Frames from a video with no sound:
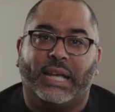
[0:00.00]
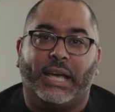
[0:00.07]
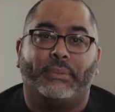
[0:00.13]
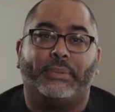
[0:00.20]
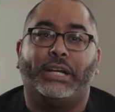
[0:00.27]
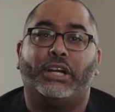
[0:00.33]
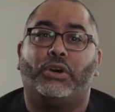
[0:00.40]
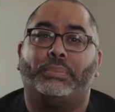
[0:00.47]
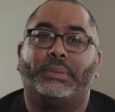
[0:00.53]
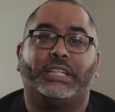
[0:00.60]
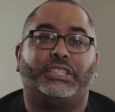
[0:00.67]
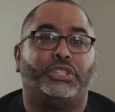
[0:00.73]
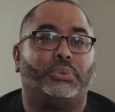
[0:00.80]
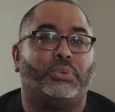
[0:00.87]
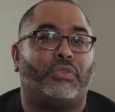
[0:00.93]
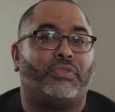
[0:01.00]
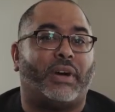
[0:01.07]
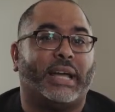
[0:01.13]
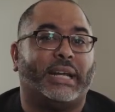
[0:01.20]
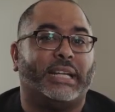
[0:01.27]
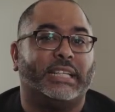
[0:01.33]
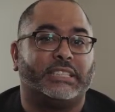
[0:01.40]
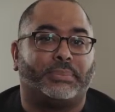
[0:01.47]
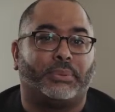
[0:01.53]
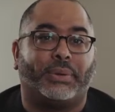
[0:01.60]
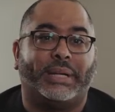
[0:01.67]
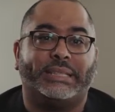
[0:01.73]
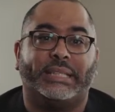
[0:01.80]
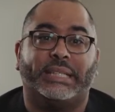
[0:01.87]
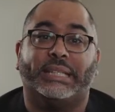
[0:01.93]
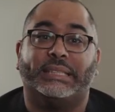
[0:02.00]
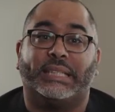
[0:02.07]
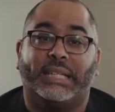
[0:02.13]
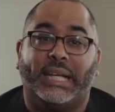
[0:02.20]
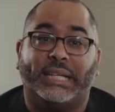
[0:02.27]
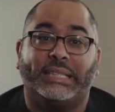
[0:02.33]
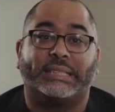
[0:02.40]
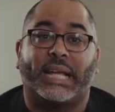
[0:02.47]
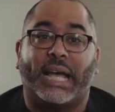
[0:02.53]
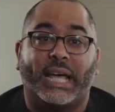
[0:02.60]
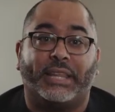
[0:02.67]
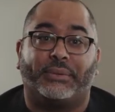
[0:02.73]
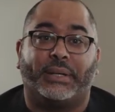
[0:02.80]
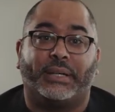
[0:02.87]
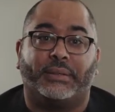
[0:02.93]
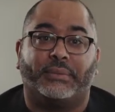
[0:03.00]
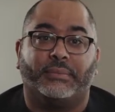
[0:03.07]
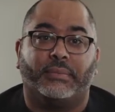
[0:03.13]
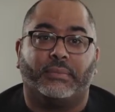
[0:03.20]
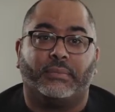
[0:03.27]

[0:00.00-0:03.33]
and we hope that you will find inspiration in today's gathering.